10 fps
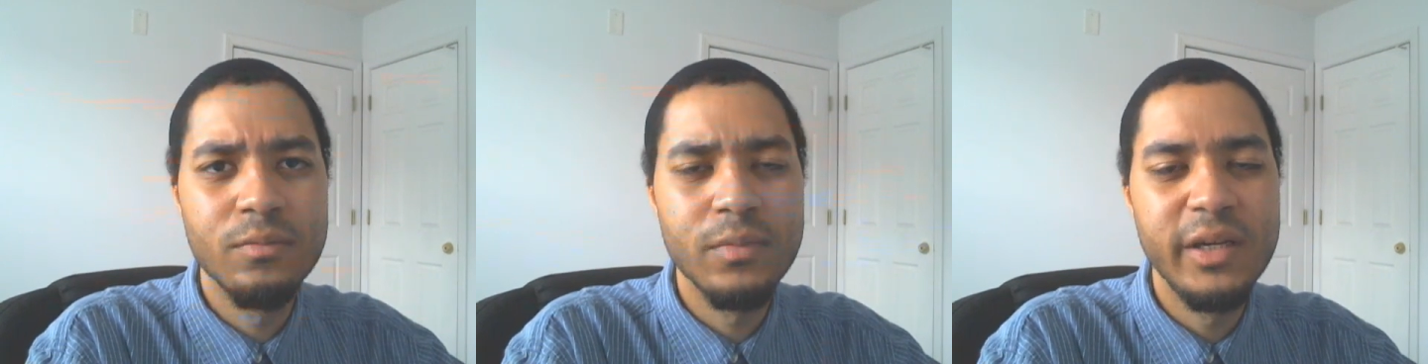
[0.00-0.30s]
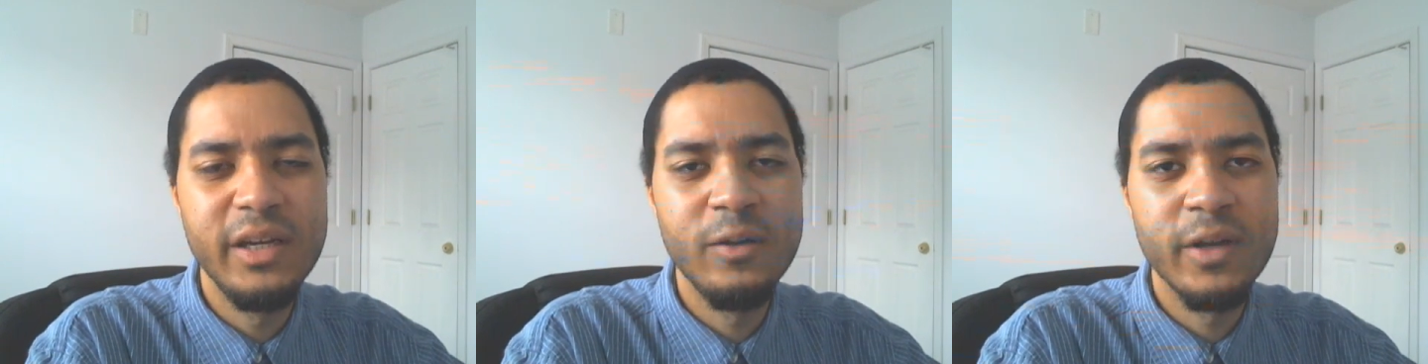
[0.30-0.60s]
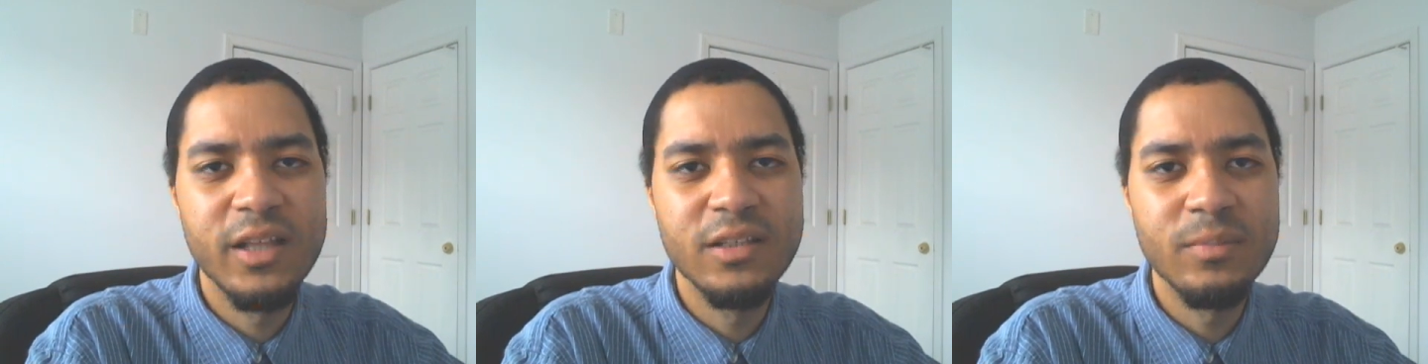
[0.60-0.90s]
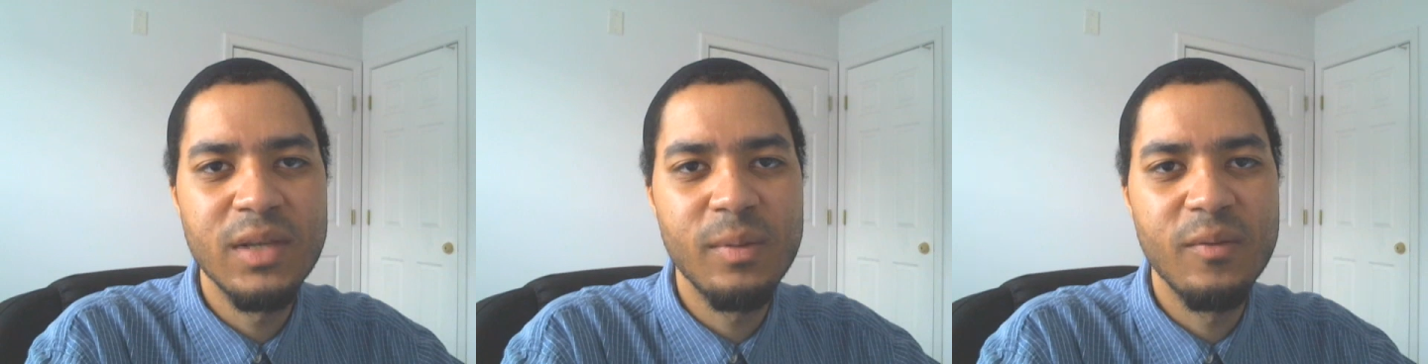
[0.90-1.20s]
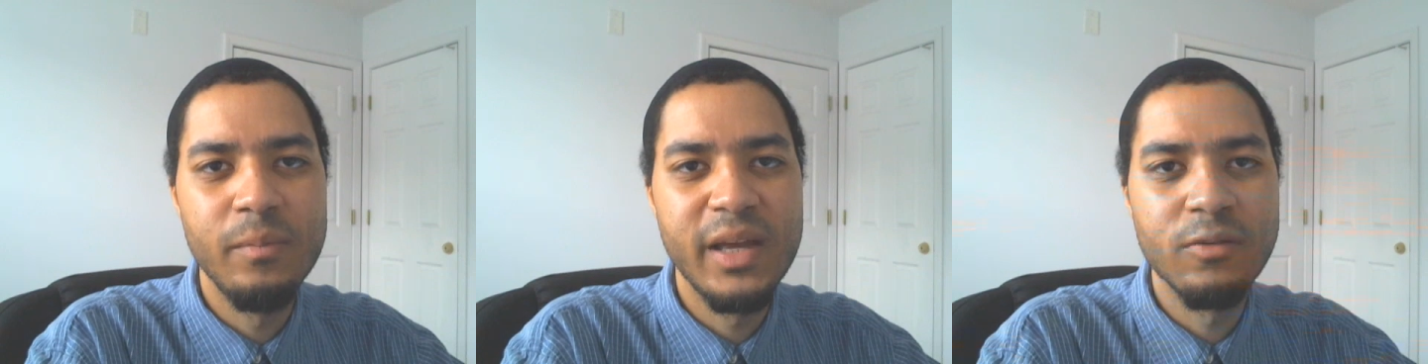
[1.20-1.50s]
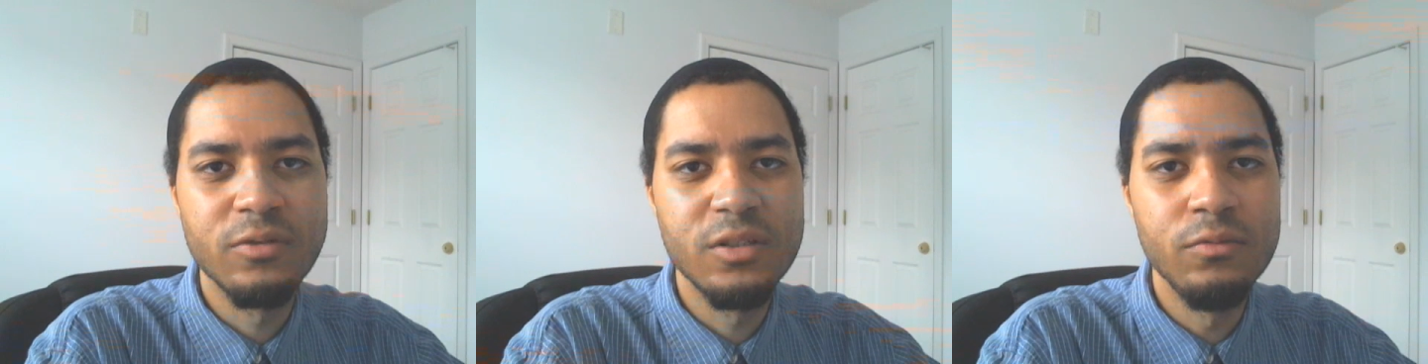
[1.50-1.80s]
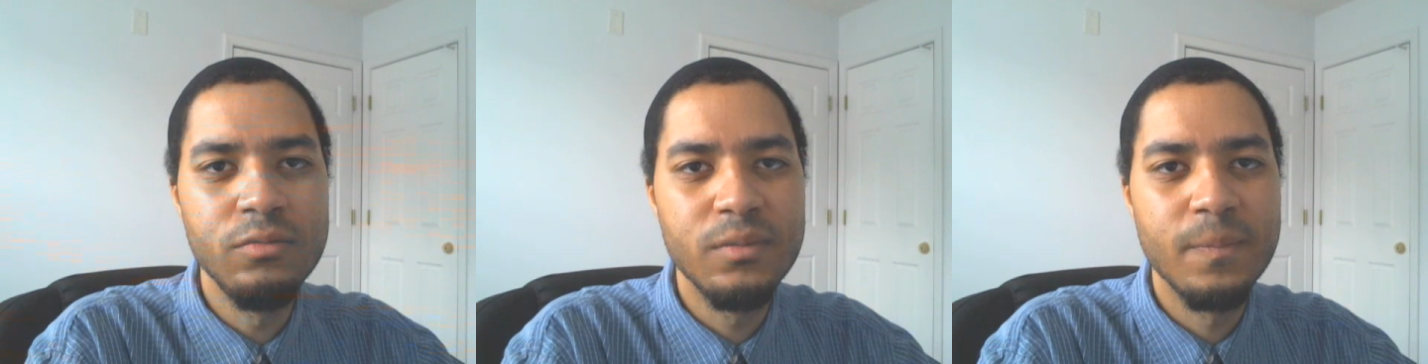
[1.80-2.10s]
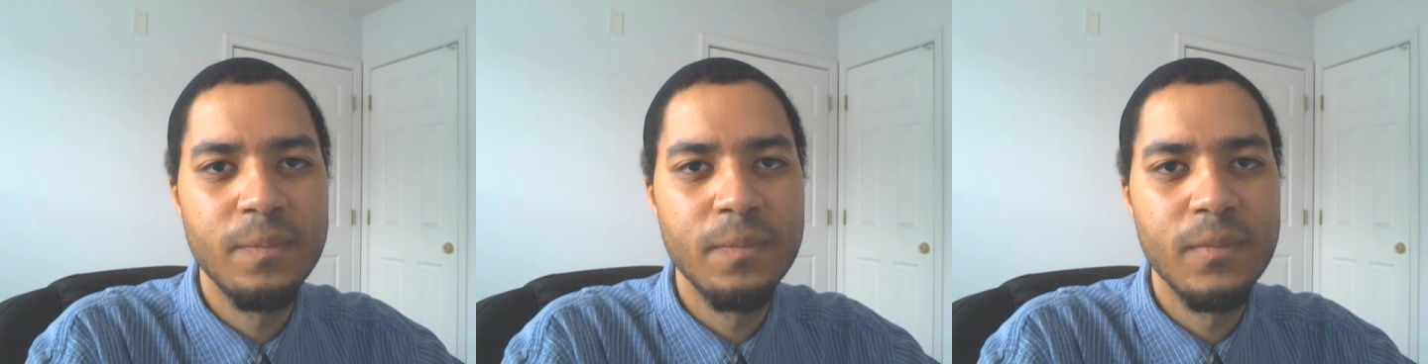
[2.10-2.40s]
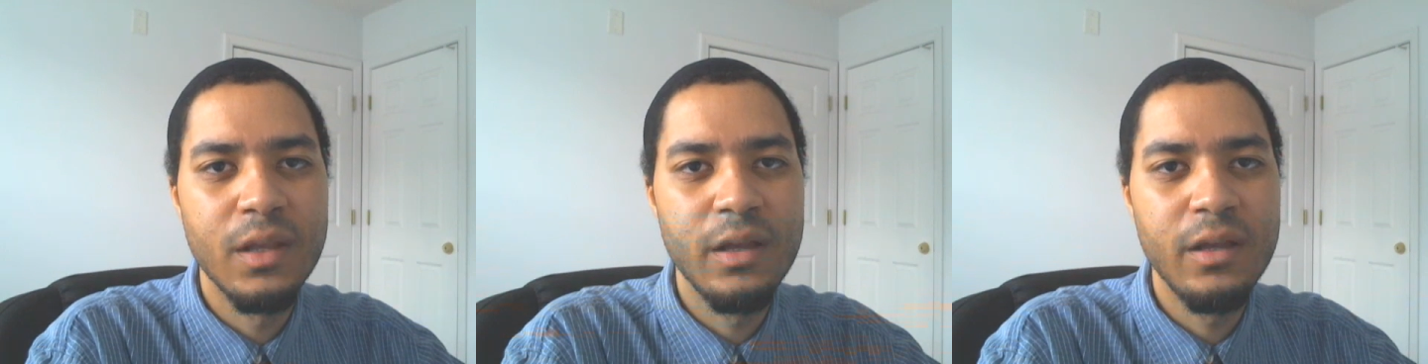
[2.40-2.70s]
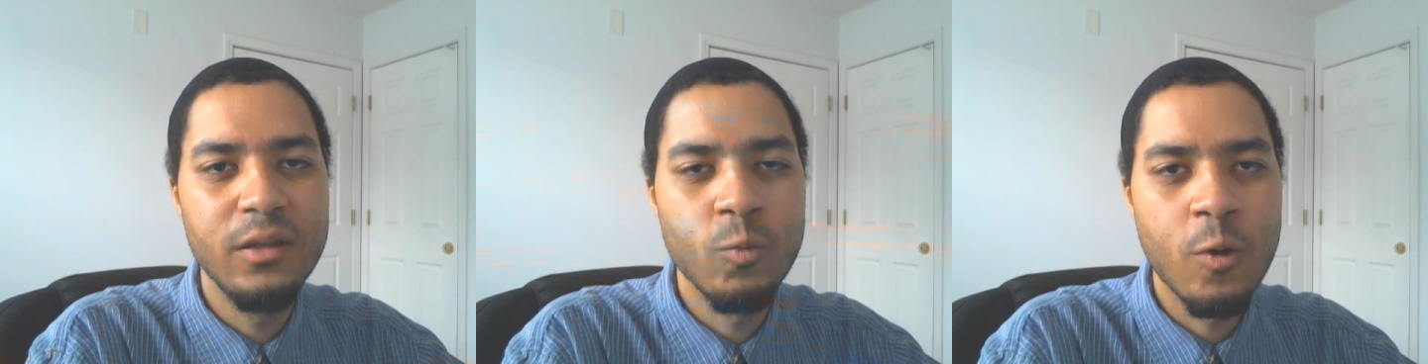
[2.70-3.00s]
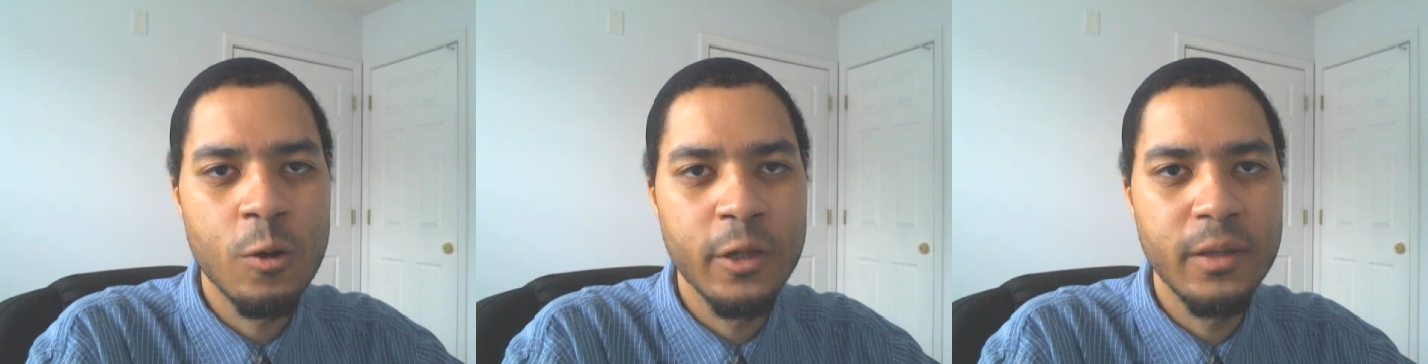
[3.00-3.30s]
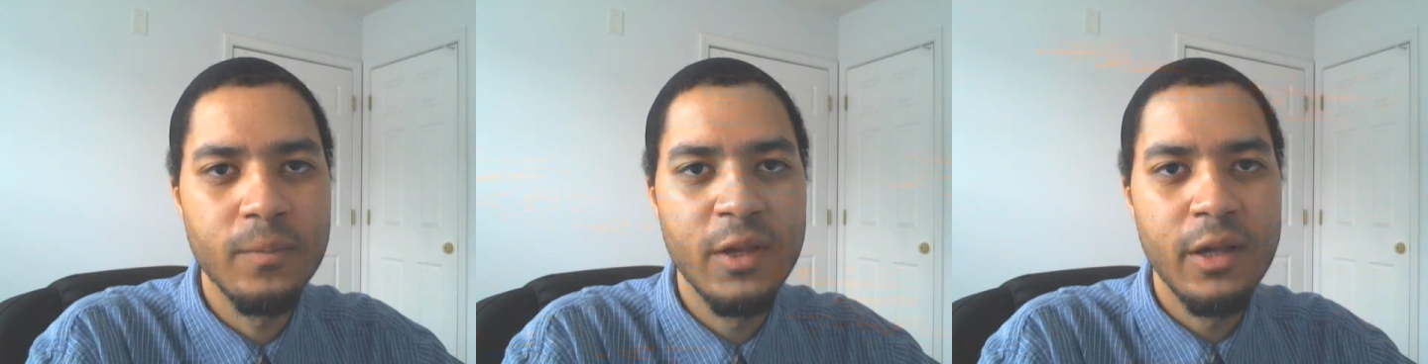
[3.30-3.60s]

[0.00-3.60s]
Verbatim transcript: But anyway, some type of metal suit. And he's walking.